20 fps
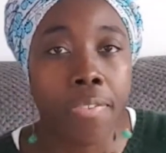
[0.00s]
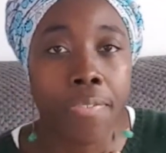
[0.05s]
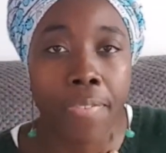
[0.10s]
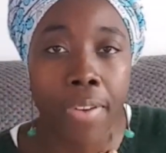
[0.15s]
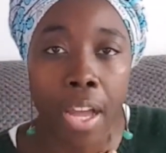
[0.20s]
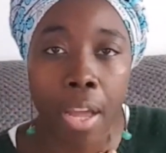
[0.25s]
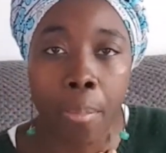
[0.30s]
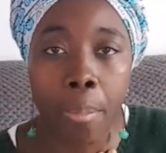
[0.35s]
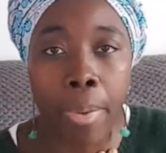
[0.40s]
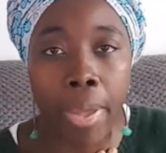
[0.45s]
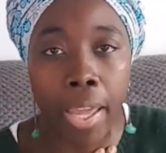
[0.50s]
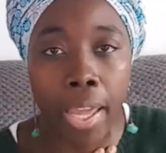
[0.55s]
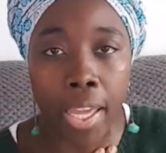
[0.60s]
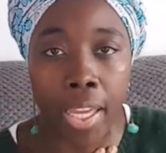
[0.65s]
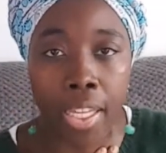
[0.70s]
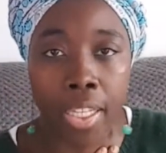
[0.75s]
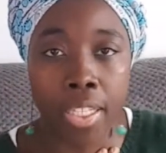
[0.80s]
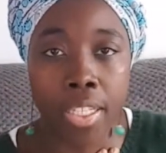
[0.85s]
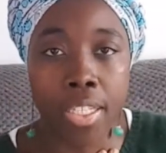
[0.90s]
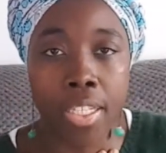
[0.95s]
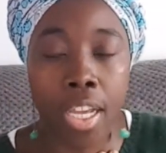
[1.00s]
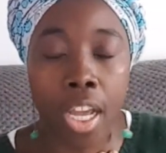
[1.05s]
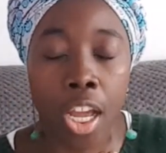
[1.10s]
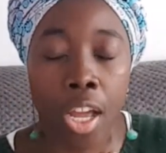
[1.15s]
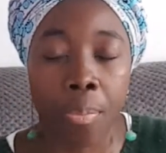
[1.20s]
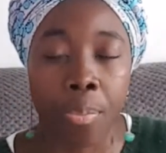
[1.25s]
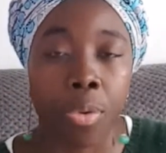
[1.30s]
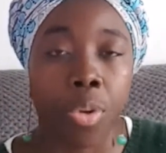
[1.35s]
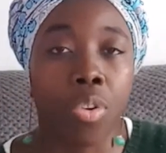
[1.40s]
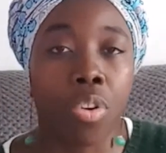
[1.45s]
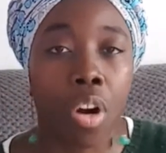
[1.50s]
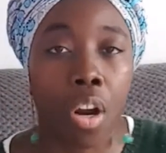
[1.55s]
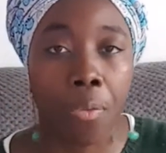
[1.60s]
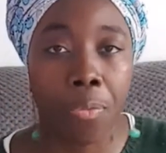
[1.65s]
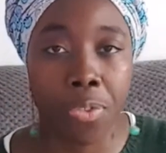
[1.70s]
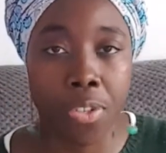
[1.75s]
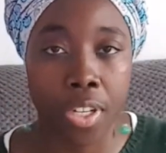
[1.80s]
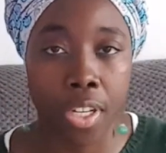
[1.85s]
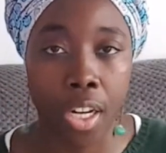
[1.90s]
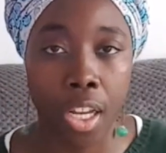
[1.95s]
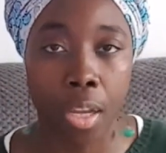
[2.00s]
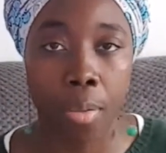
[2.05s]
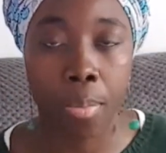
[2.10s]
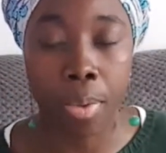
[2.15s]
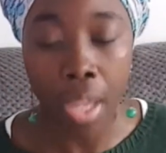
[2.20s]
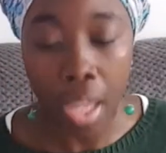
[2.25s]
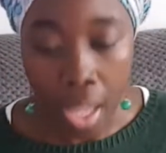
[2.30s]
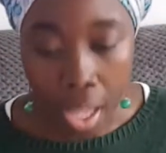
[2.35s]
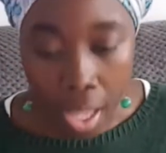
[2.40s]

Fab 8 craft club,